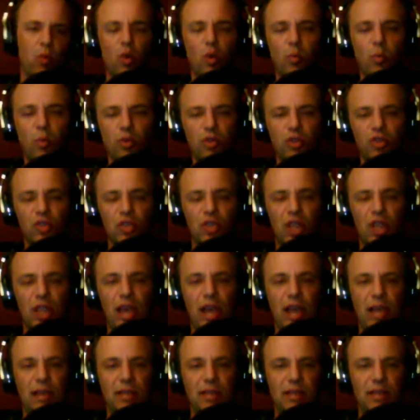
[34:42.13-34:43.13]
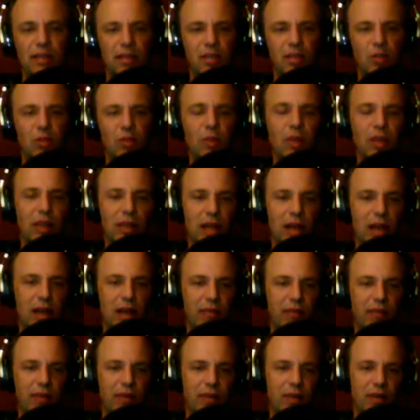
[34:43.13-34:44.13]
room will slant to the
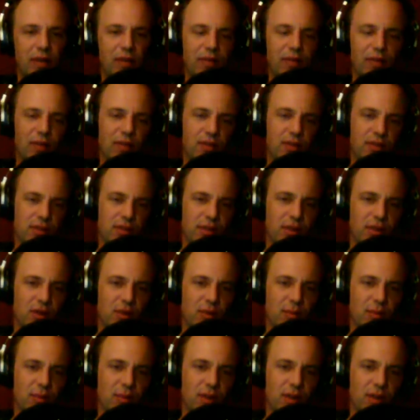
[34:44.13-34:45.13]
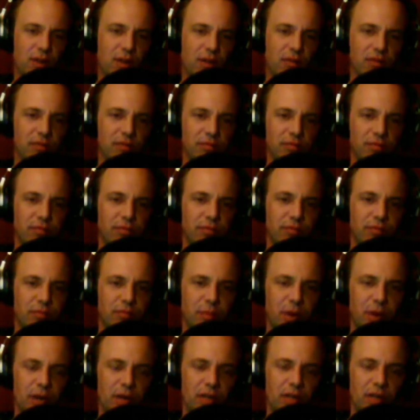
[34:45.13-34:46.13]
left of his home theater,
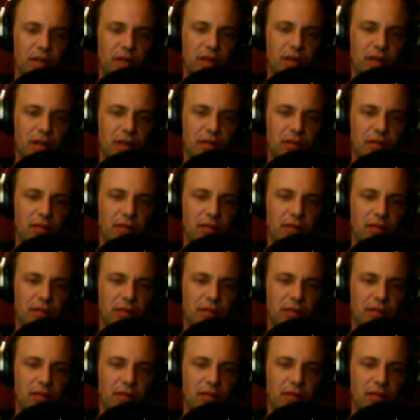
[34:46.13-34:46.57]
basically.